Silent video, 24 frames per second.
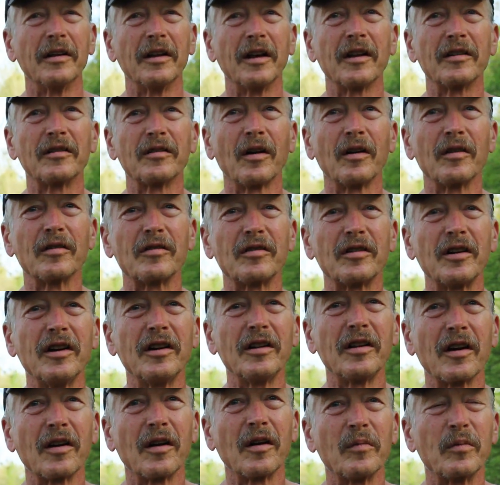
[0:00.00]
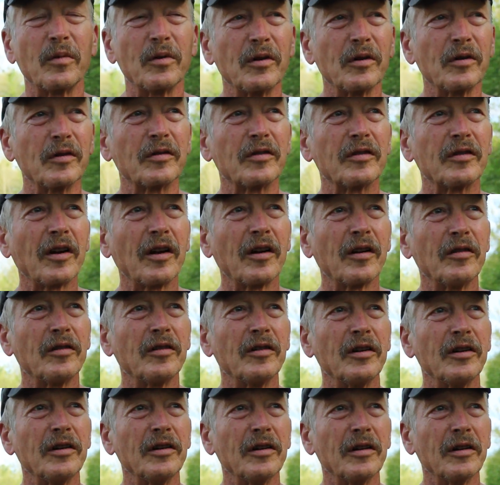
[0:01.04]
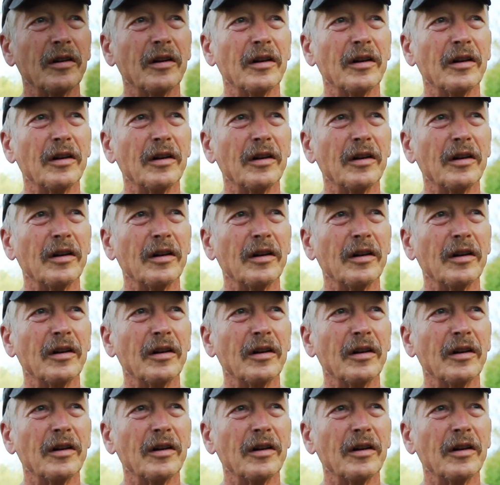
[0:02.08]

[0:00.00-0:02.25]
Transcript: That's all qi. That all produces energy.